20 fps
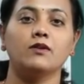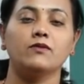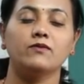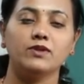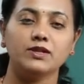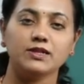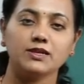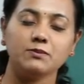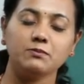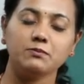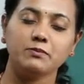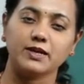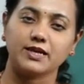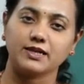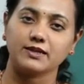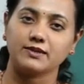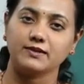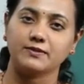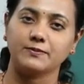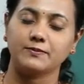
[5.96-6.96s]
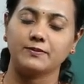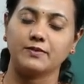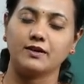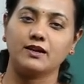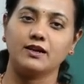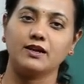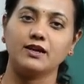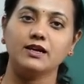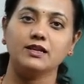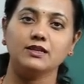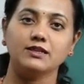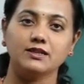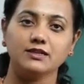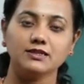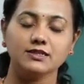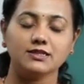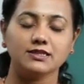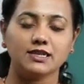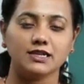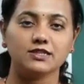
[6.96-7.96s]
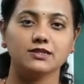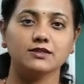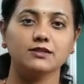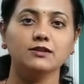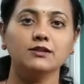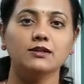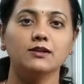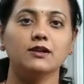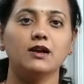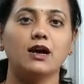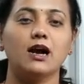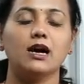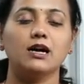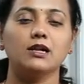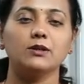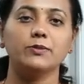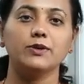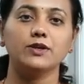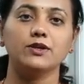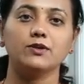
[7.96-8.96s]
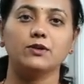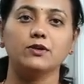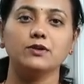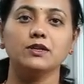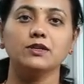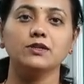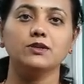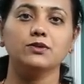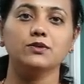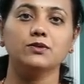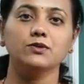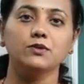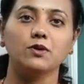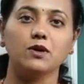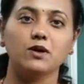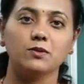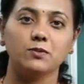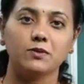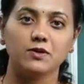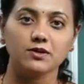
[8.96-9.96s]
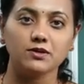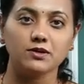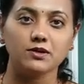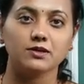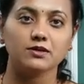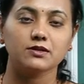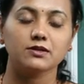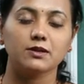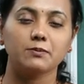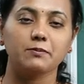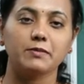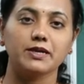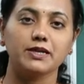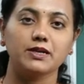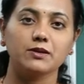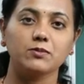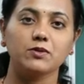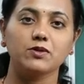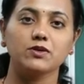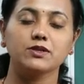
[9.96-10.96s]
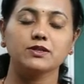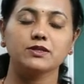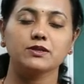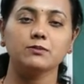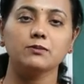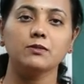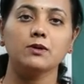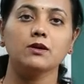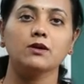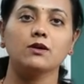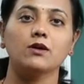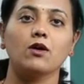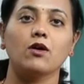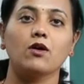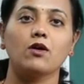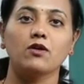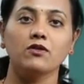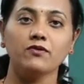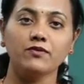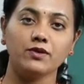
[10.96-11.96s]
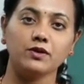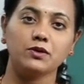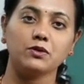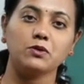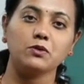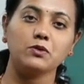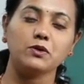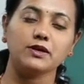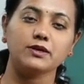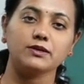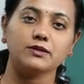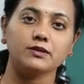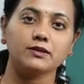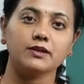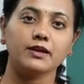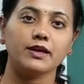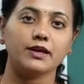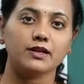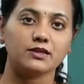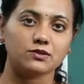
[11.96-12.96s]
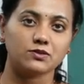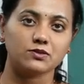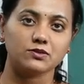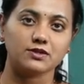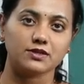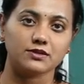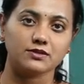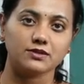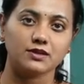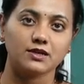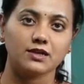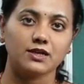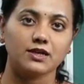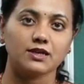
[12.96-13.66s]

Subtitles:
Welcome back. In this section, I'll be talking to you about the metabolism of two other hexoses,